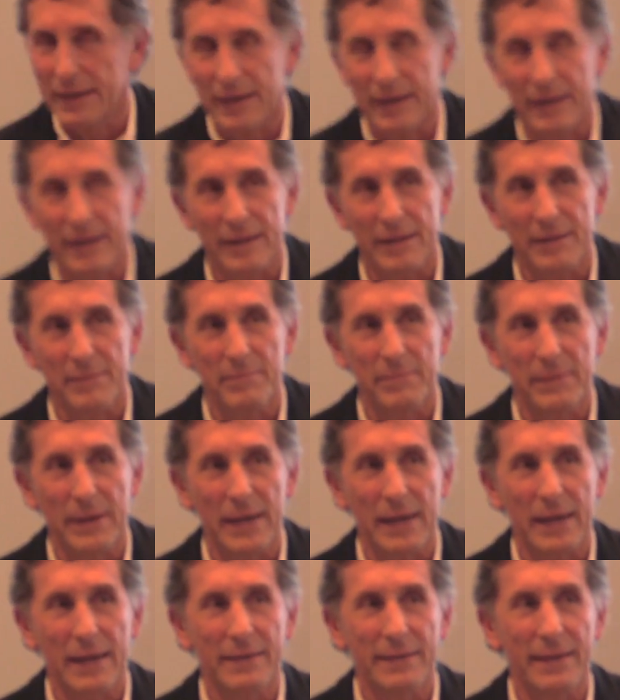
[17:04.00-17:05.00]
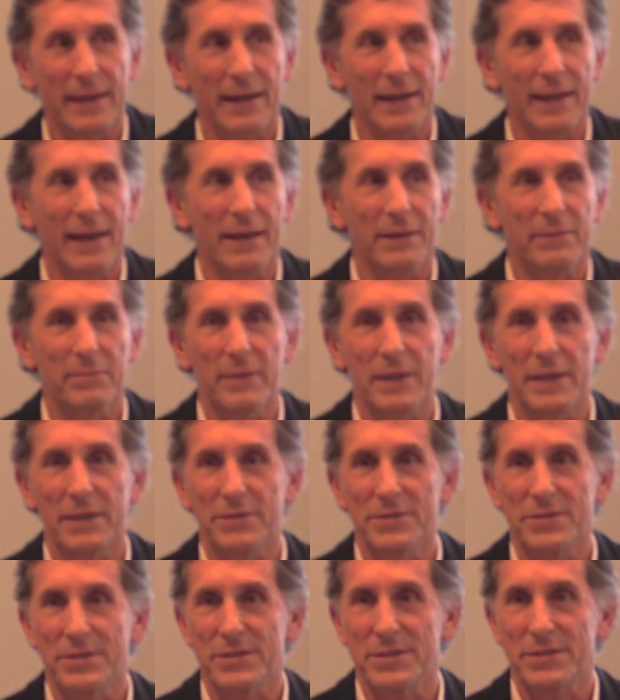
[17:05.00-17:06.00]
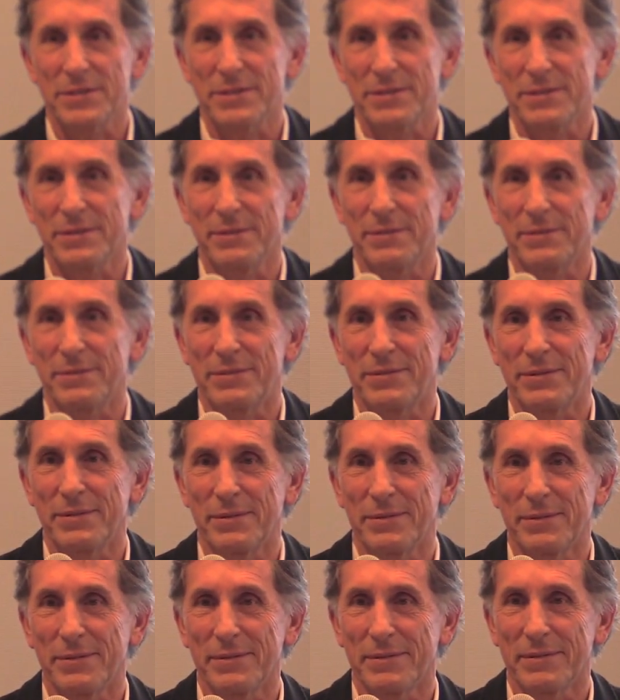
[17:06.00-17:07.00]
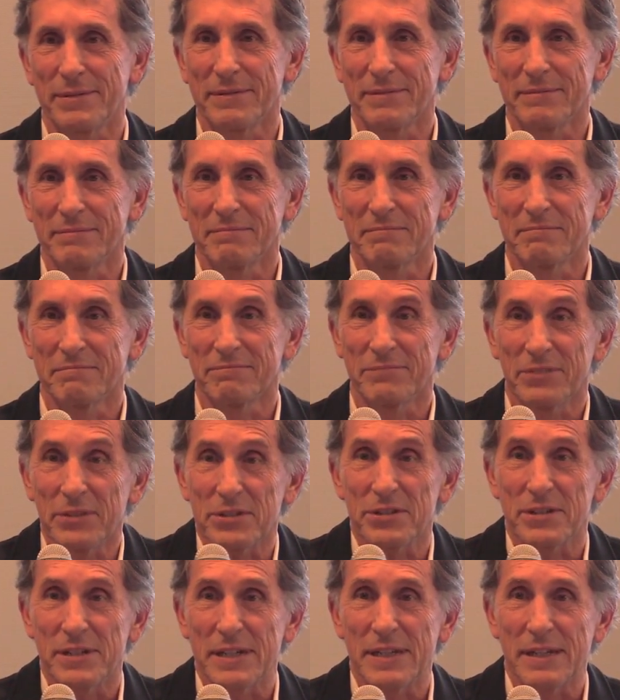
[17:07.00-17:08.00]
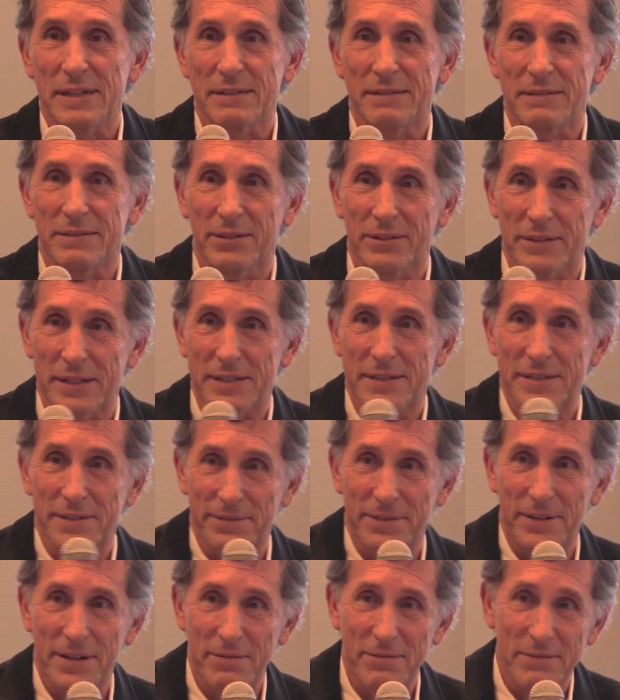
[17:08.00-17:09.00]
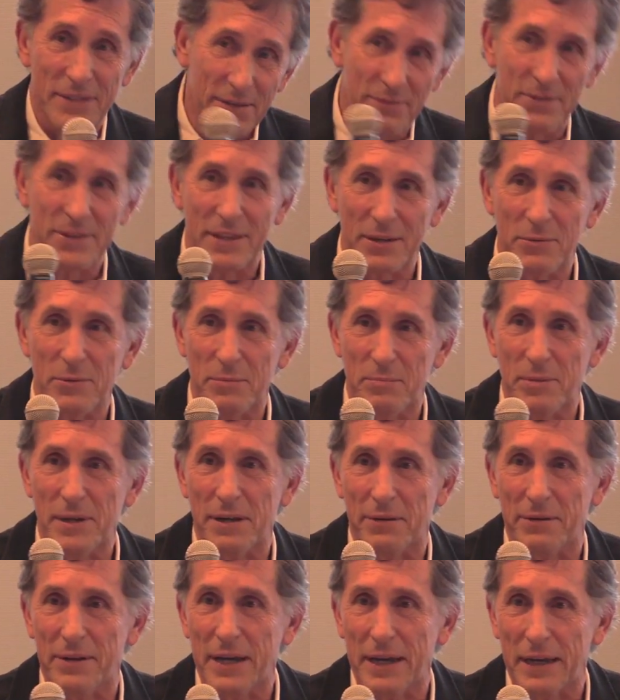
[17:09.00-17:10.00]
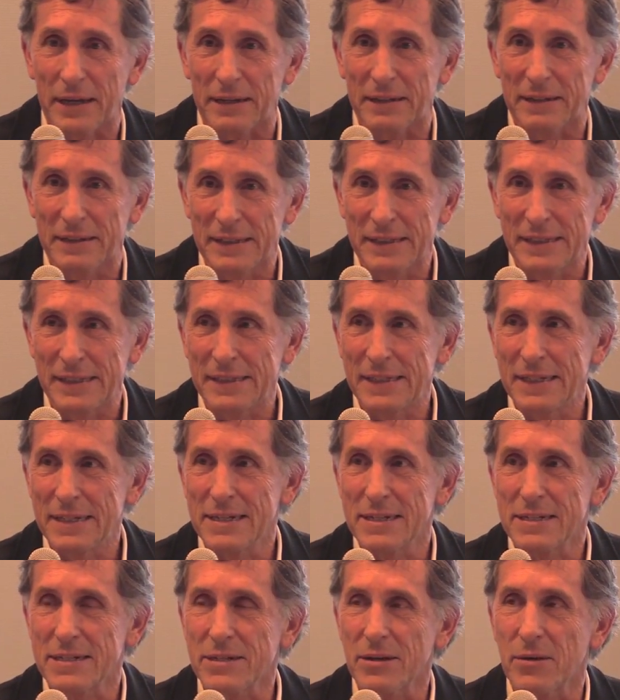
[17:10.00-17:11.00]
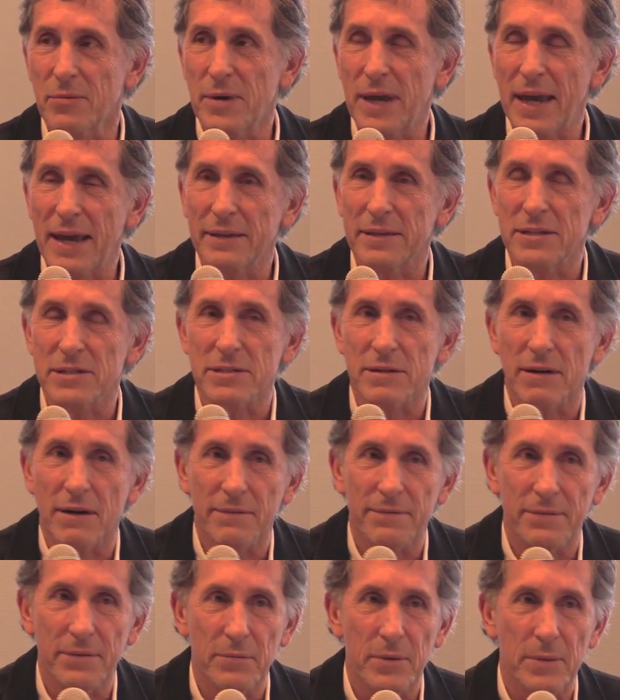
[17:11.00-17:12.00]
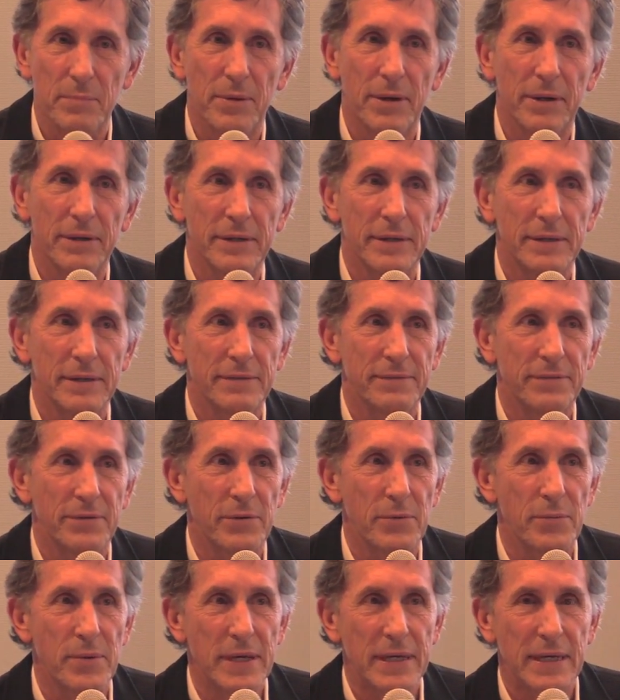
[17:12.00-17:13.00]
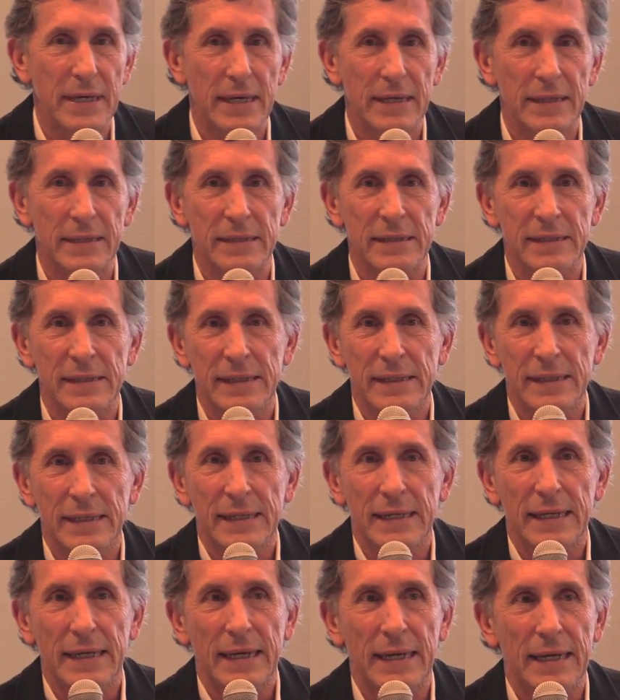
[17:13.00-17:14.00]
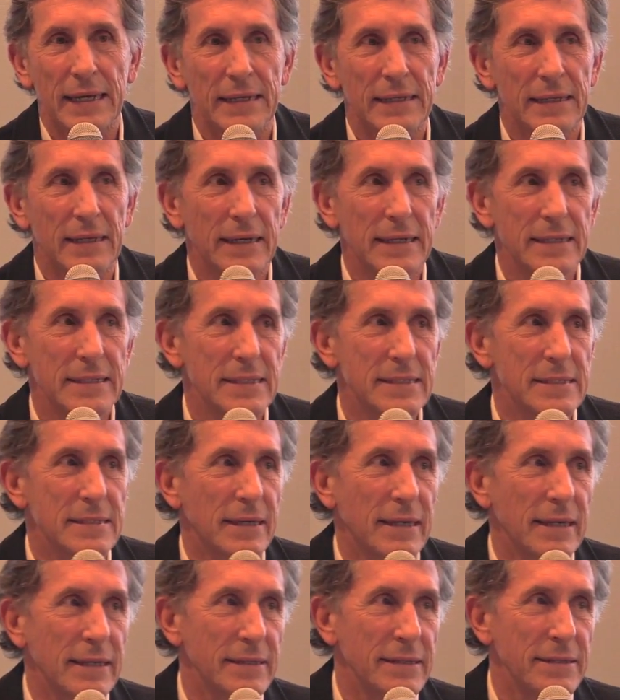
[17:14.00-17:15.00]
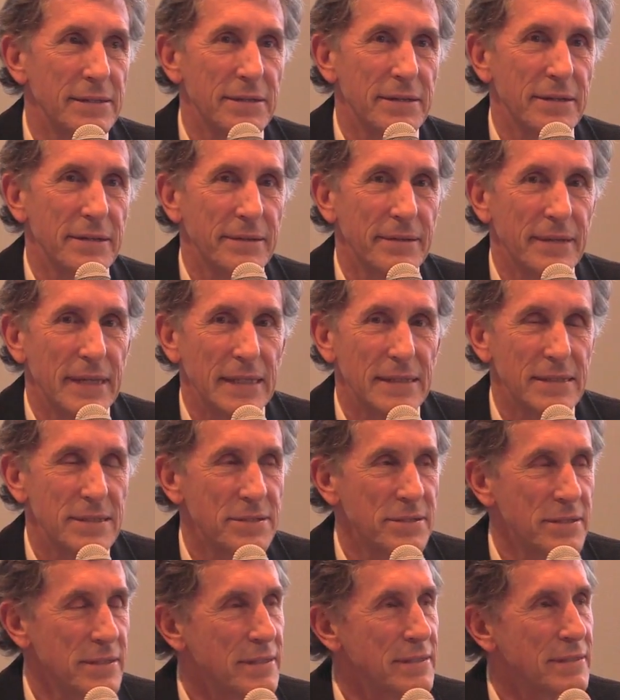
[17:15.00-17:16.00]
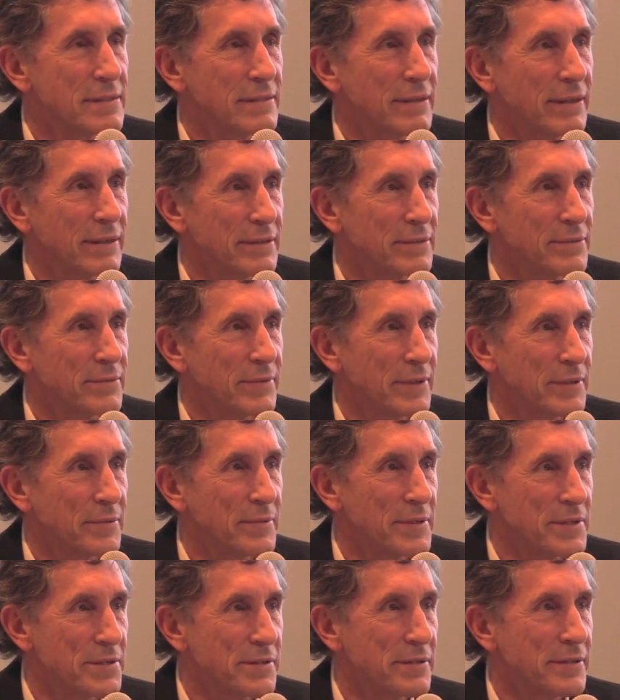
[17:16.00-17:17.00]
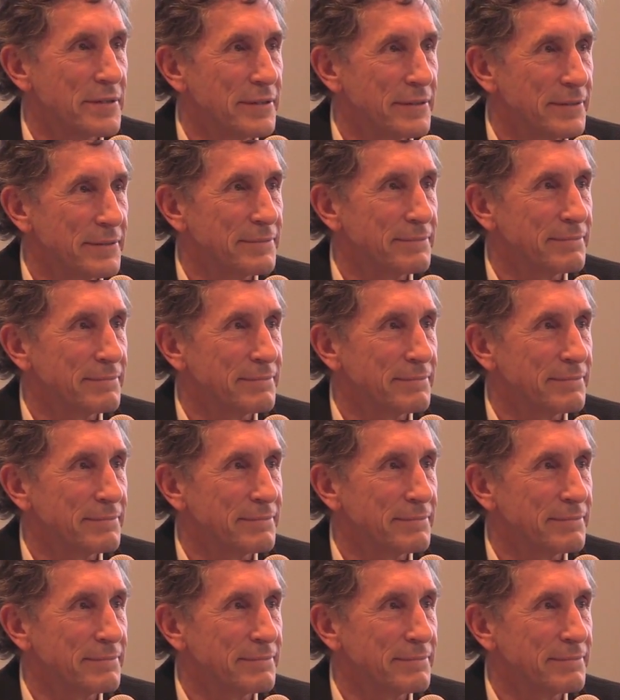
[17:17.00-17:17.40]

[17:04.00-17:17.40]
and they allowed me just to do virtually not interfere, and everything would be okay. So we had this offer, we pondered it for a weekend, and I decided, you know, that's just not what we should do.